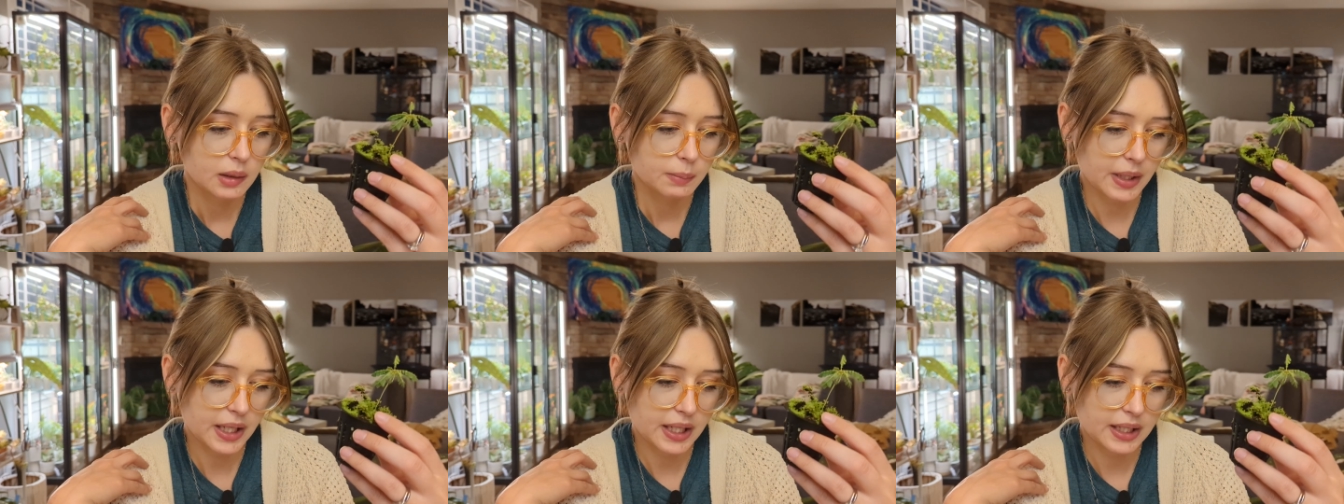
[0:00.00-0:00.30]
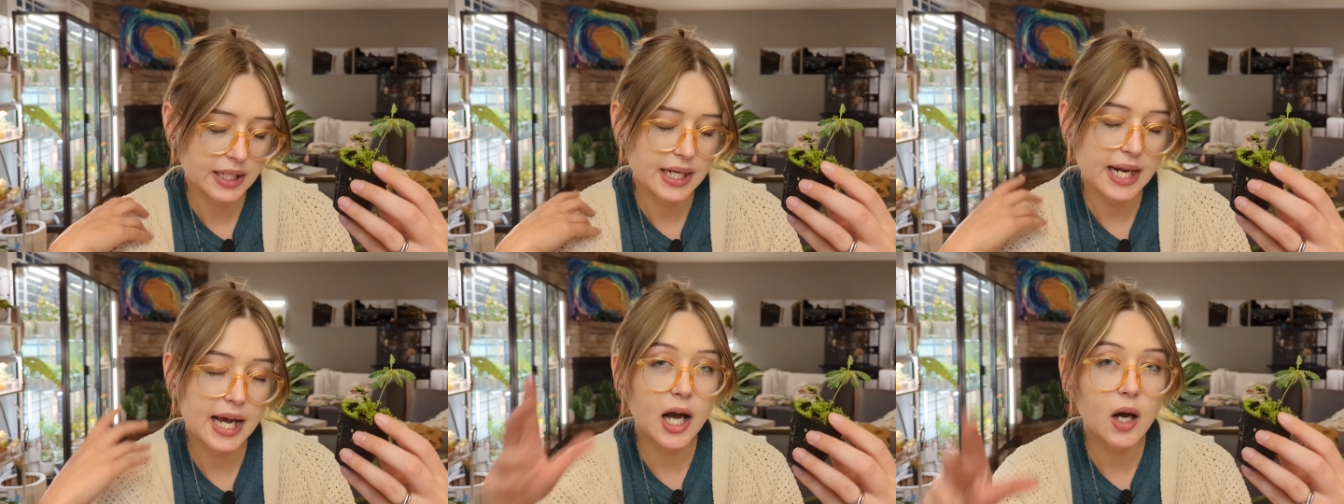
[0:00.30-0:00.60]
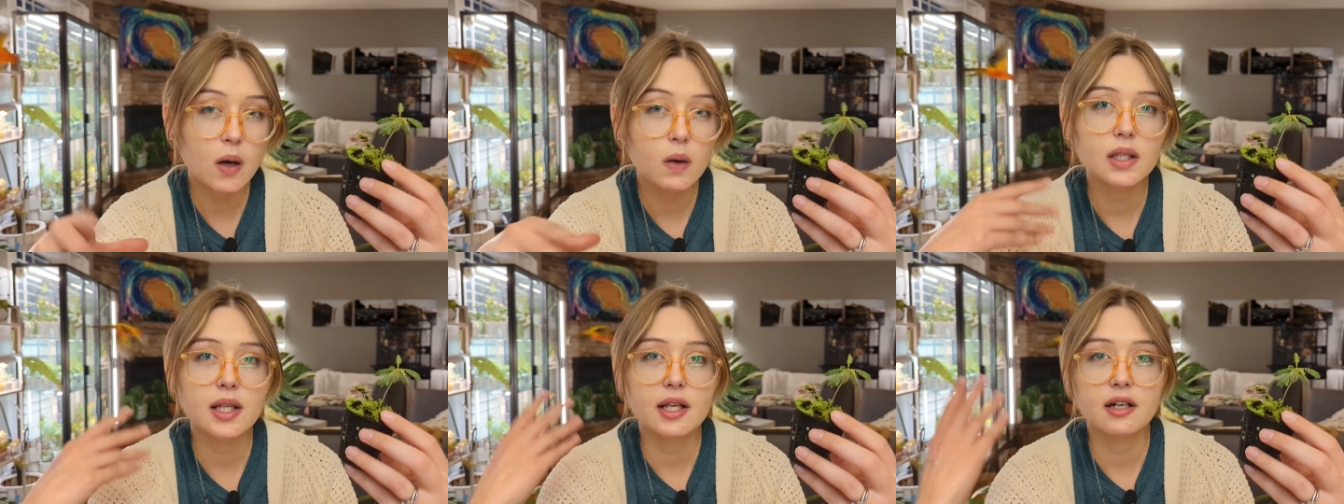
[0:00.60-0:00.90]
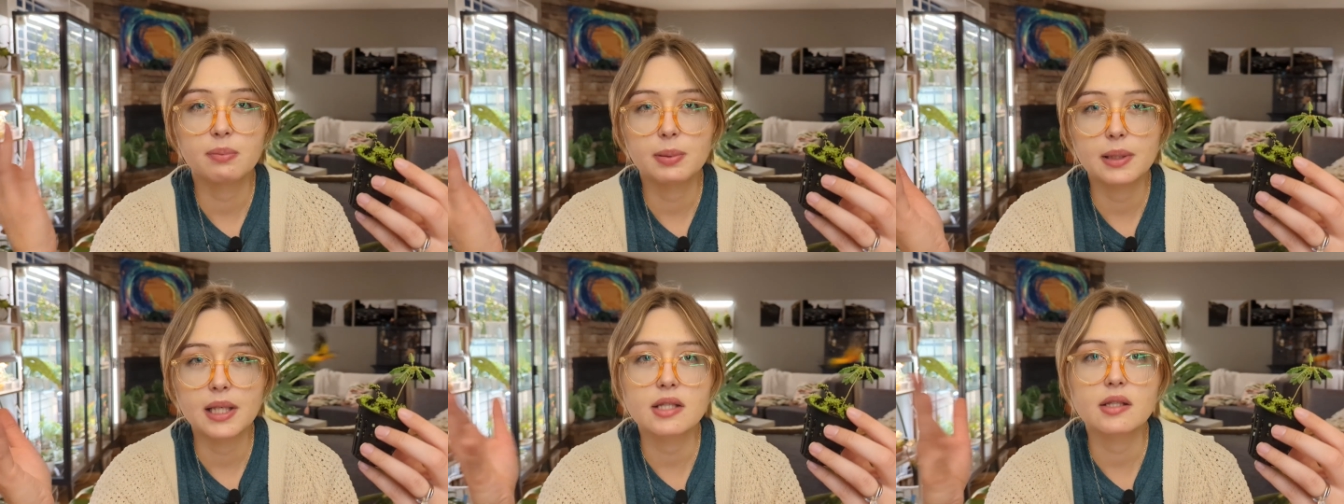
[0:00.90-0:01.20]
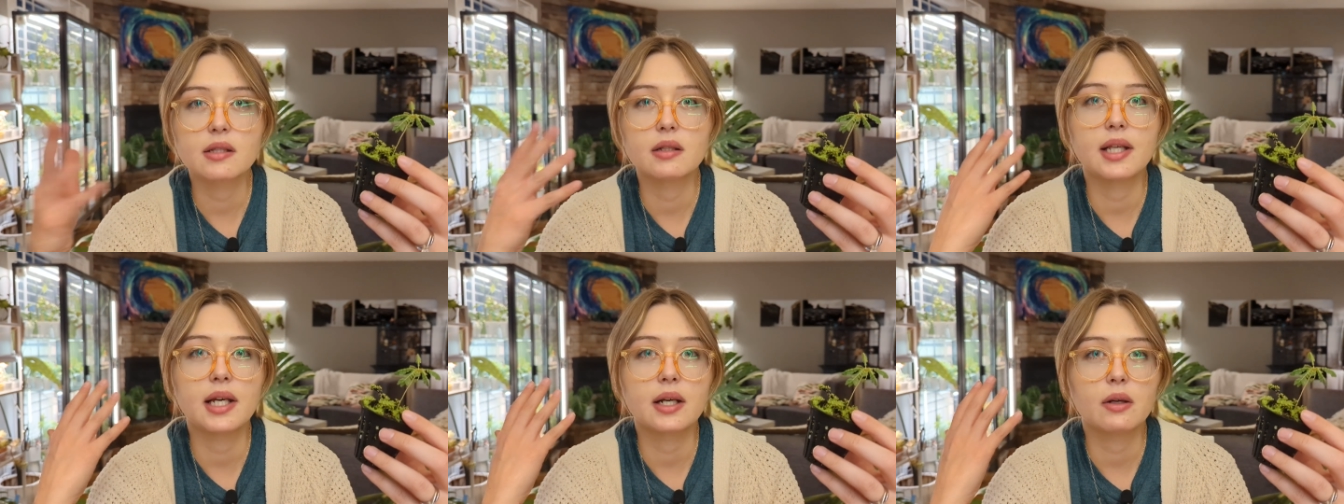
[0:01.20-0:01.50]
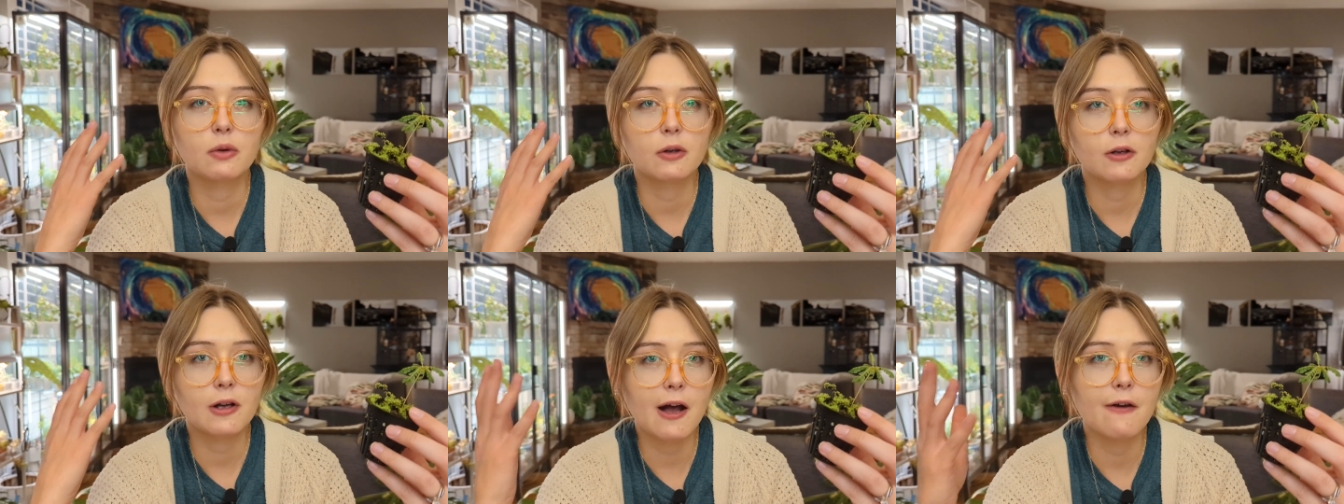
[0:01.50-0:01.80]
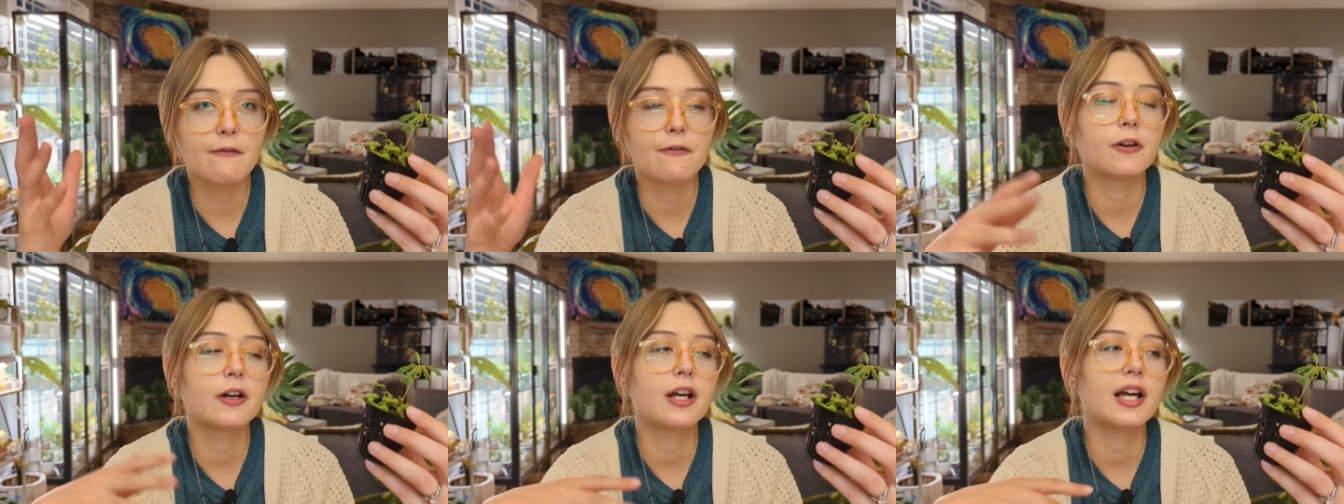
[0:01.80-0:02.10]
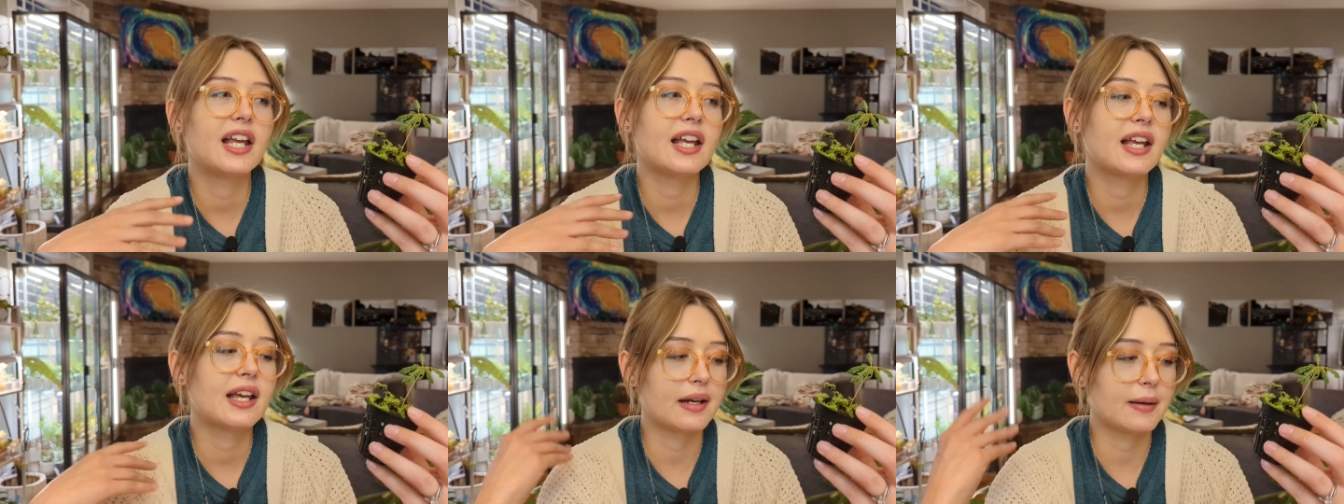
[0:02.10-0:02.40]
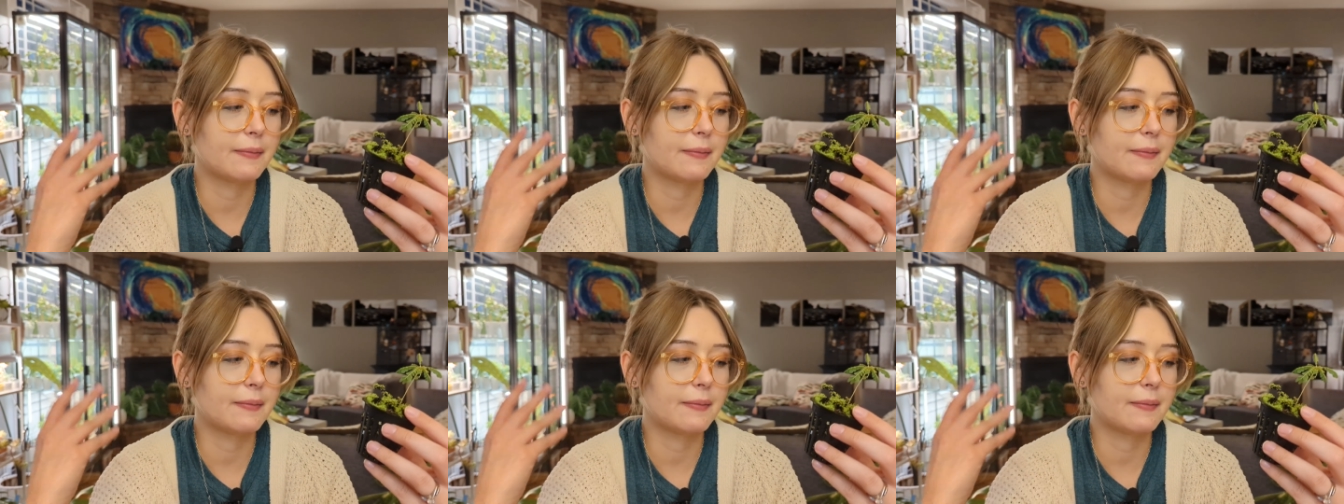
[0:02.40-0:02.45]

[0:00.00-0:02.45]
But now a lot of plants are like recovering